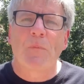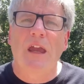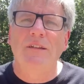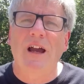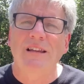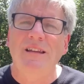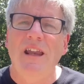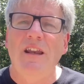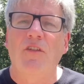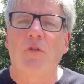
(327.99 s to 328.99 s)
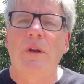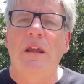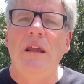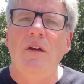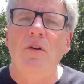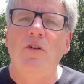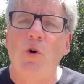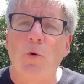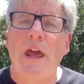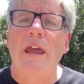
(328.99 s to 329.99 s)
In 1983, Ehud
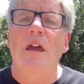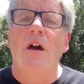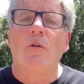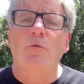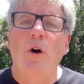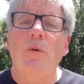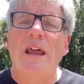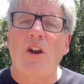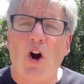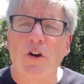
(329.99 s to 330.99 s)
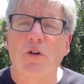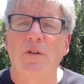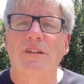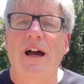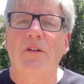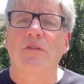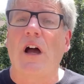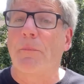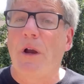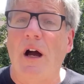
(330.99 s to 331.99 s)
Yonay wrote an article entitled
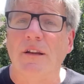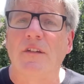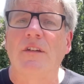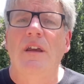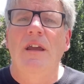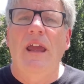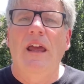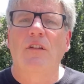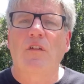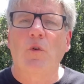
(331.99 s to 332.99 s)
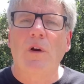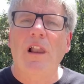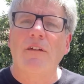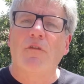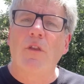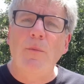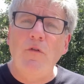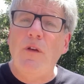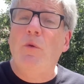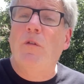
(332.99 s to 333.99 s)
Top Guns, and the storyline for the
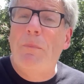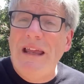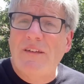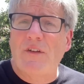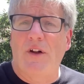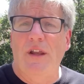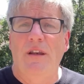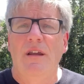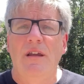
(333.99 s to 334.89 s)
movie was based on it.